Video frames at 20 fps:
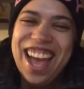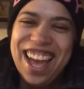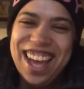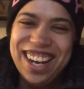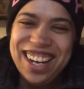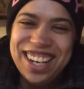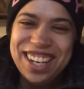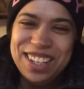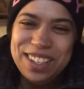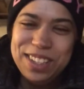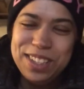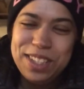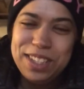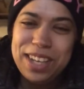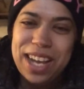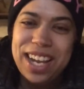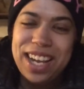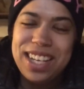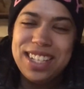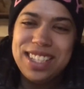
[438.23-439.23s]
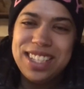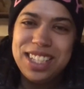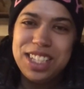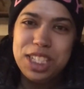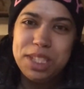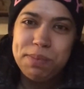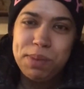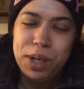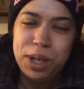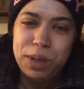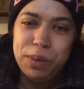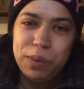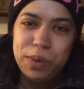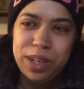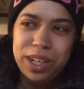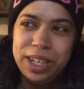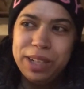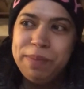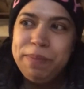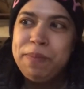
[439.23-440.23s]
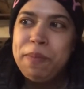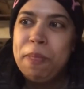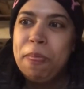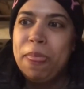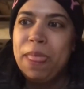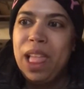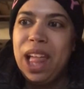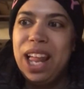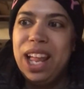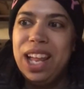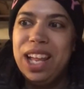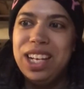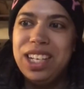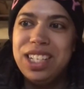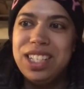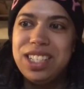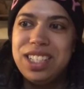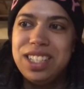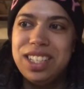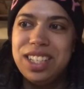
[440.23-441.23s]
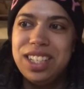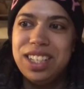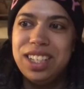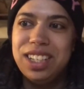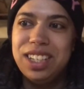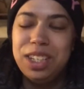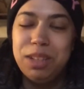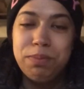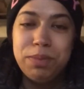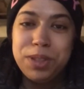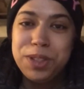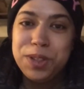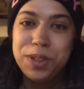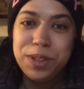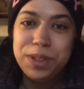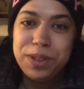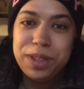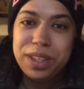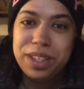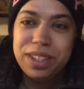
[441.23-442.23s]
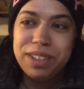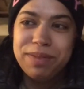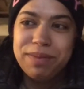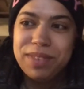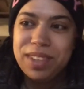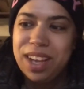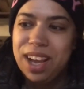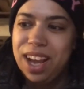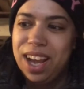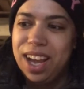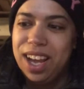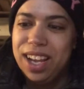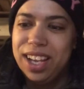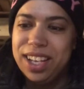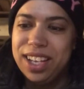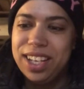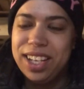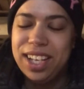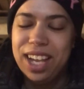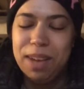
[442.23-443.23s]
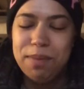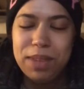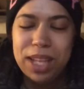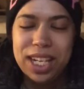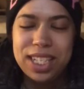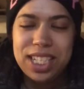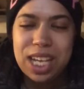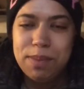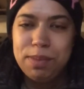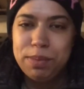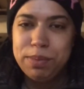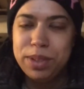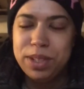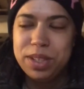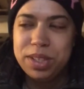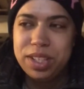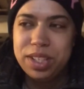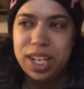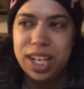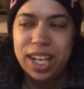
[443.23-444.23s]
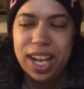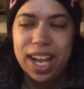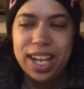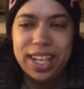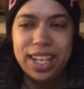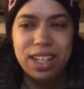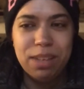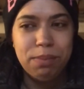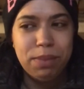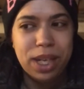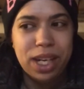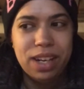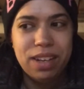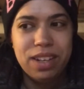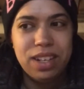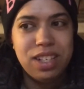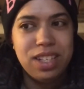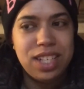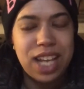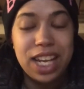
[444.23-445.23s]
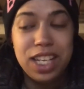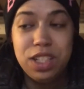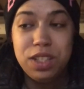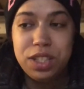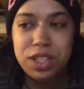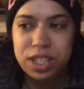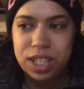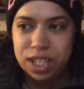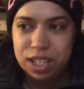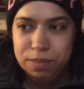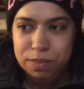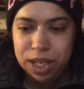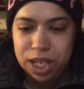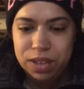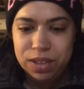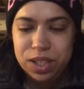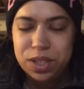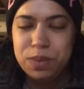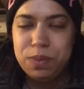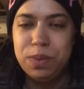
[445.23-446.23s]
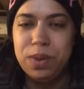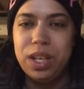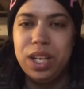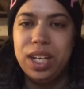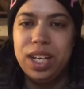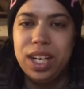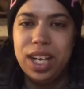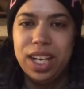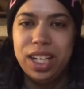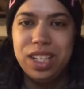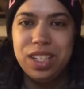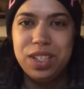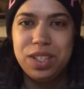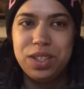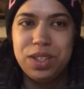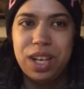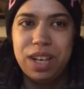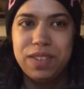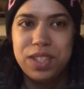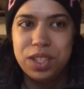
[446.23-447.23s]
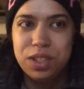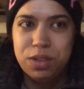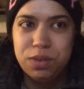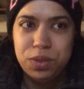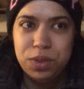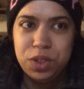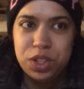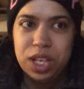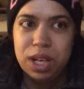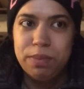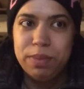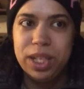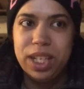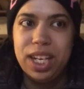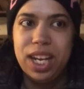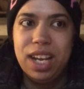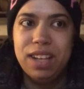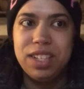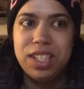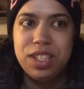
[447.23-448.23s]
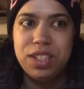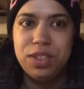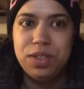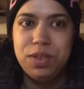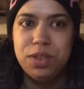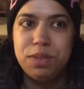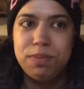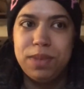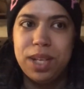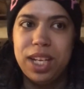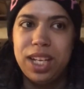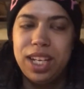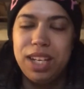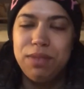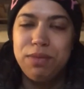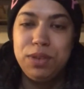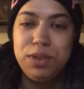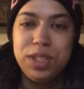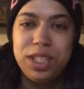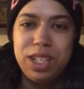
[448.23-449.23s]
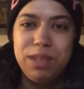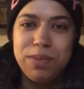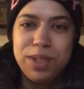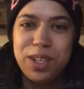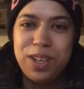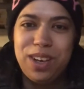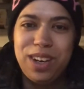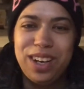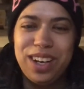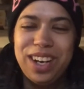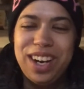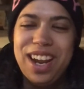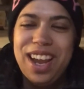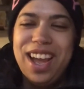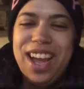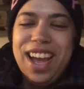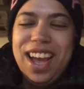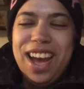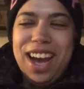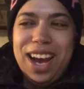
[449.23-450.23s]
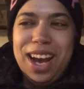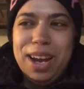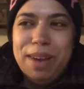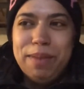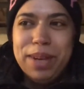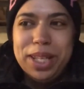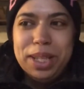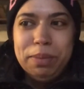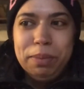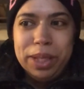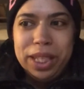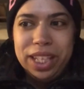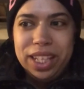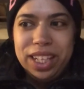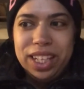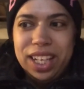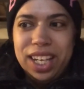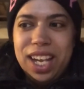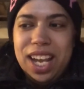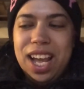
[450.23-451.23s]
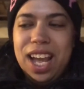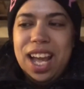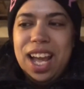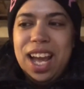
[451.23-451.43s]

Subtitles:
Anywho, so I guess this is part one. It is the humble truth. I'm that type of person, like, I get embarrassed. I used to get embarrassed when I used to have to go food shopping and had to use my food stamps card at the beginning,